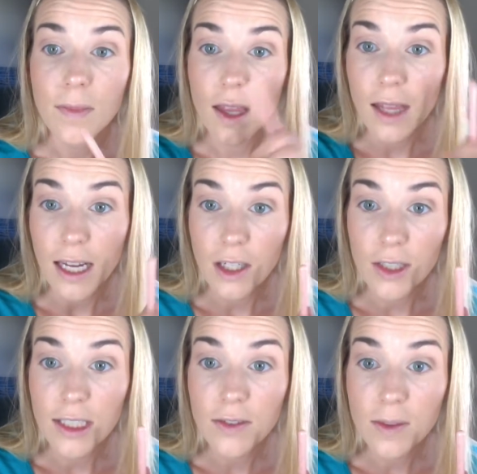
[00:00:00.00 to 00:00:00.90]
that
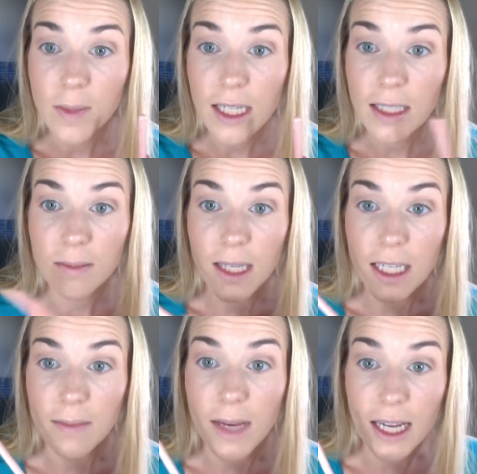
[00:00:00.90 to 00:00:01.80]
crease for me, and it's
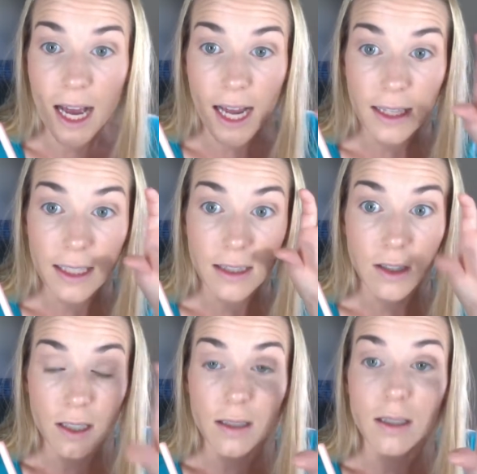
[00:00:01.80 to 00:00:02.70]
making my eyelid
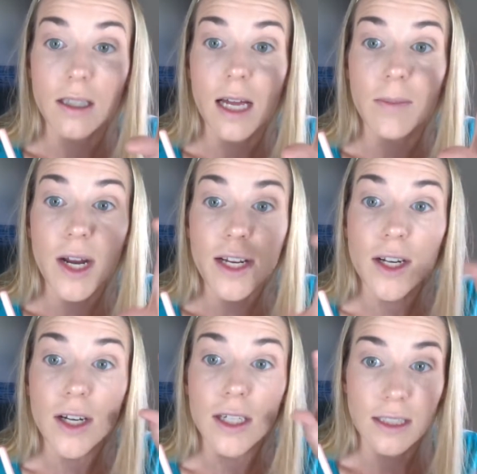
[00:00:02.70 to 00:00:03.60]
look a lot
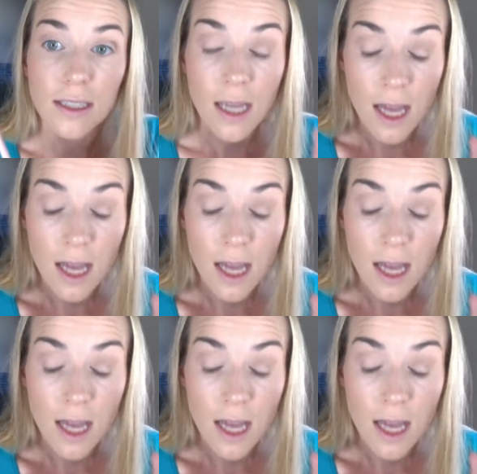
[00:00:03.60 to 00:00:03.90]
brighter, and it's